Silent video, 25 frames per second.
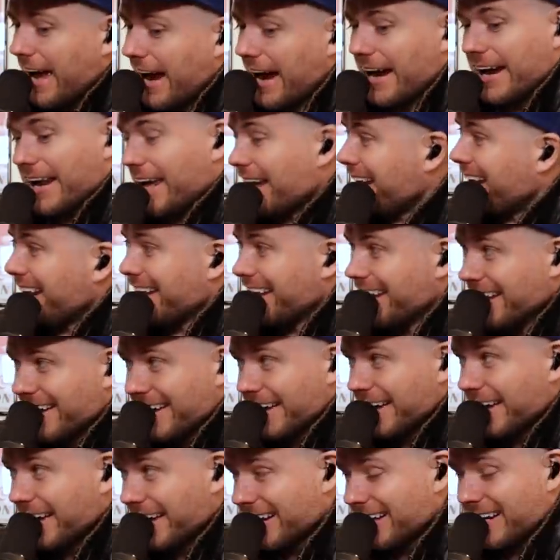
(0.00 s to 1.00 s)
And hey,
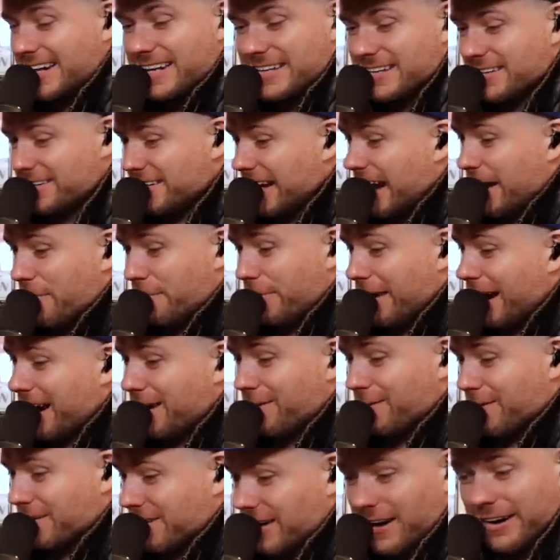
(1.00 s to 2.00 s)
this is Dan
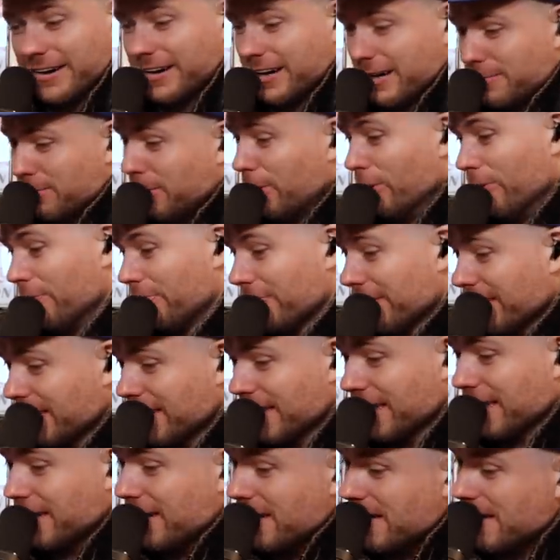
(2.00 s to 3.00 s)
Bryan we're talking about.
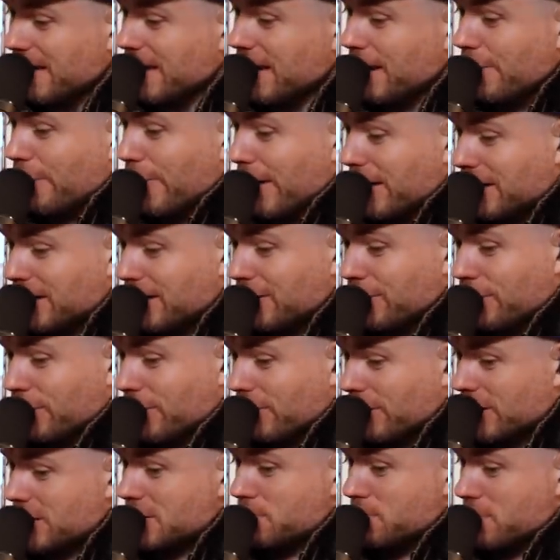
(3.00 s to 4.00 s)
He went to do
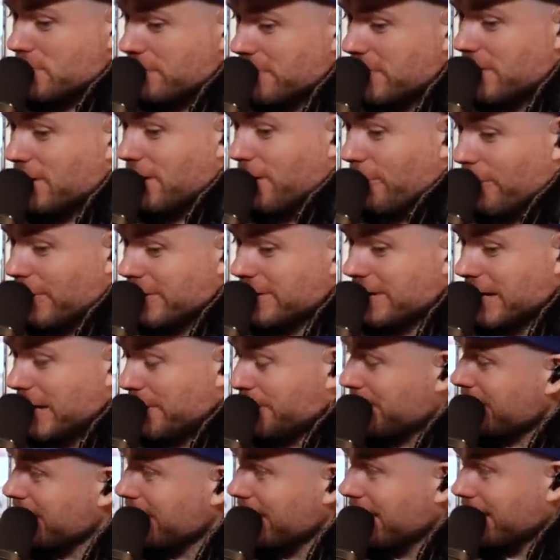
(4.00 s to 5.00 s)
a Christmas video one
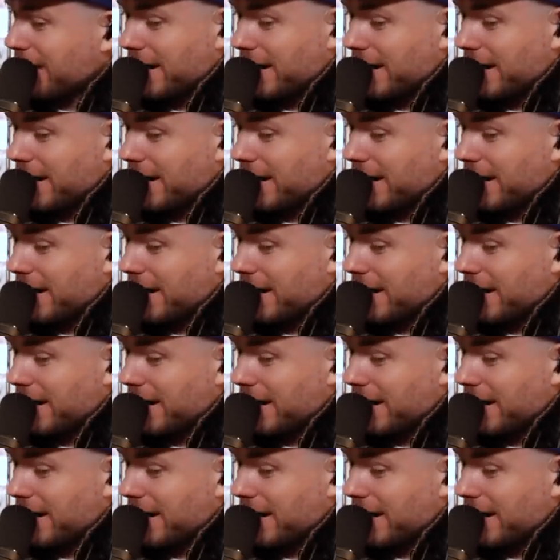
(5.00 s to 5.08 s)
time.